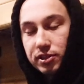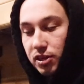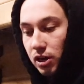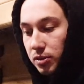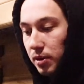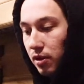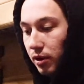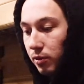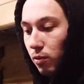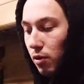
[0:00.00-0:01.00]
talked about like
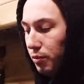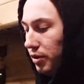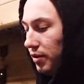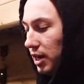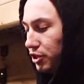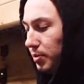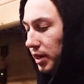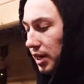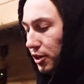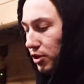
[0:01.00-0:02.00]
what we've actually been
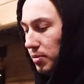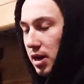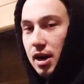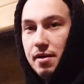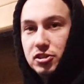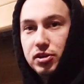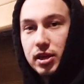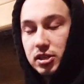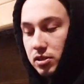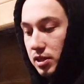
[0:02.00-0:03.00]
catching them on. Obviously you
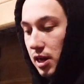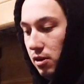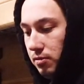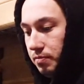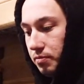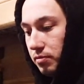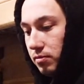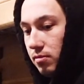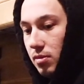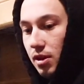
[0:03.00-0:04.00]
guys can tell
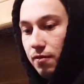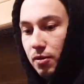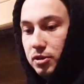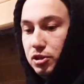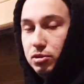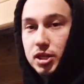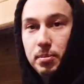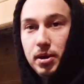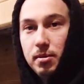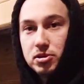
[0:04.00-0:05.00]
from the two
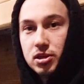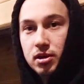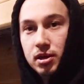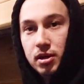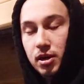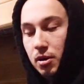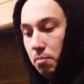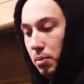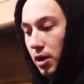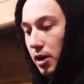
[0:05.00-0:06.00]
tip-ups,
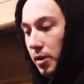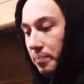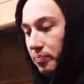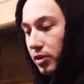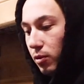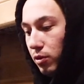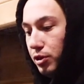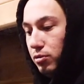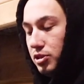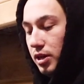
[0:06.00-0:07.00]
but we're
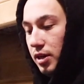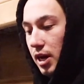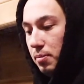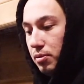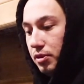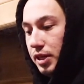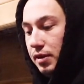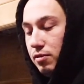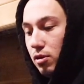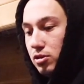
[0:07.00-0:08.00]
using, I
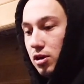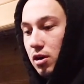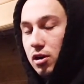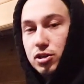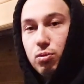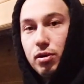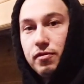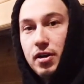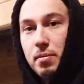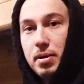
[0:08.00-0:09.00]
believe those are
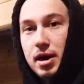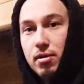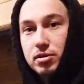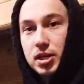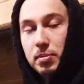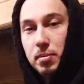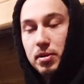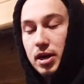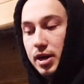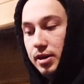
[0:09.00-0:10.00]
25 pound tip-up
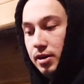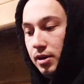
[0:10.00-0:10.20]
line